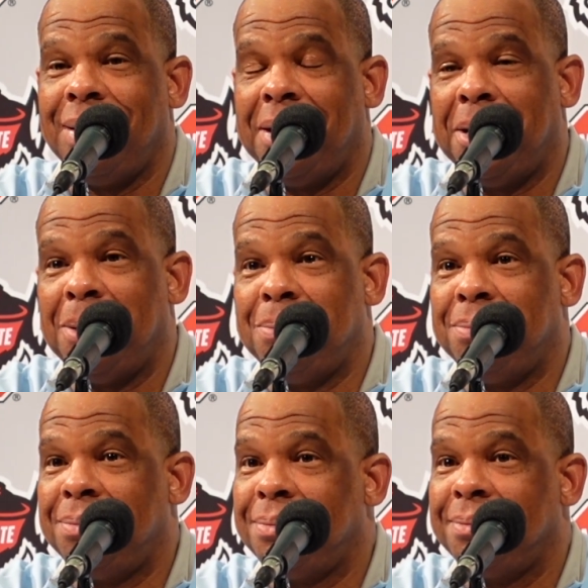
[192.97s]

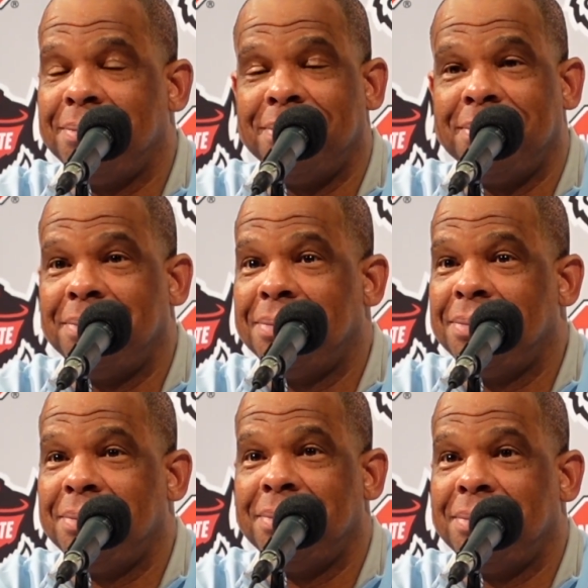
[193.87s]
Um,
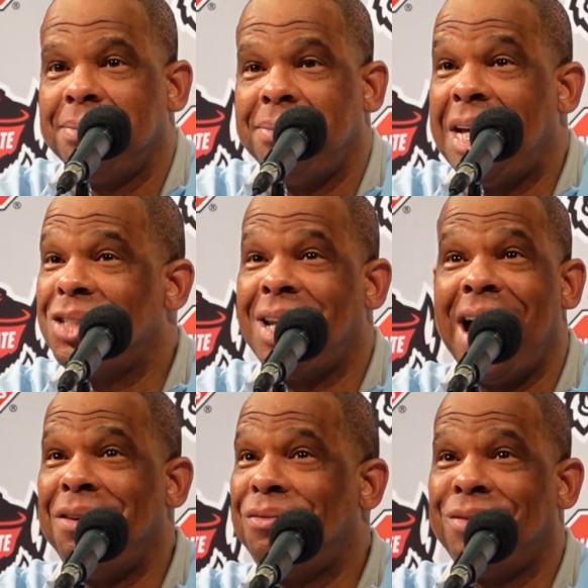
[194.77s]
that's
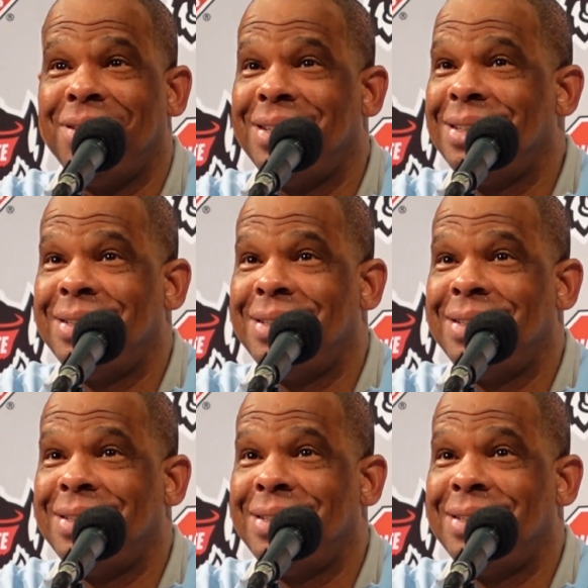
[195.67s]
life.